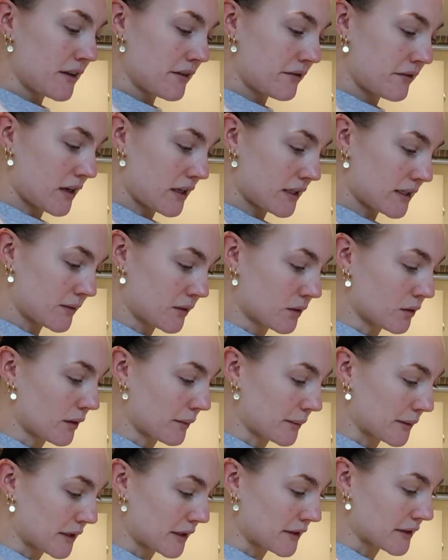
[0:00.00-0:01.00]
First of all,
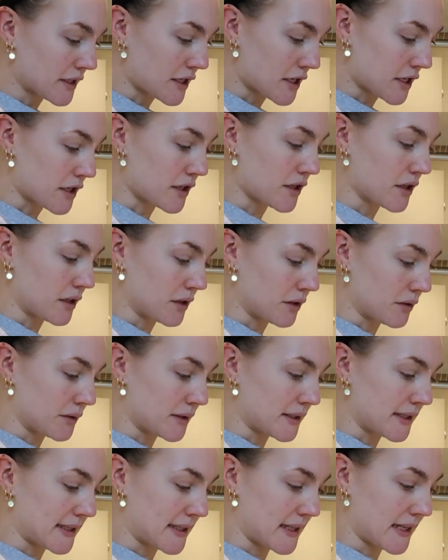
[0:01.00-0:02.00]
I'm going to
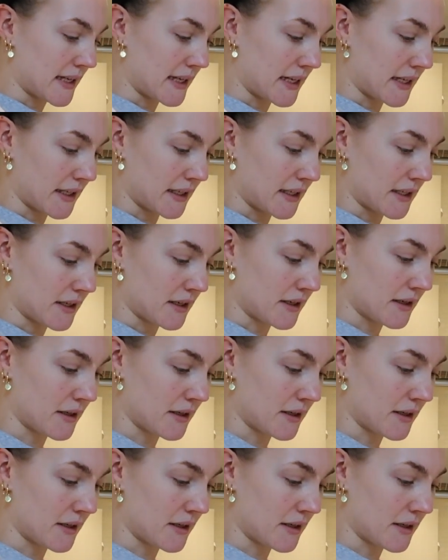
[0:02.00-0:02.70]
use the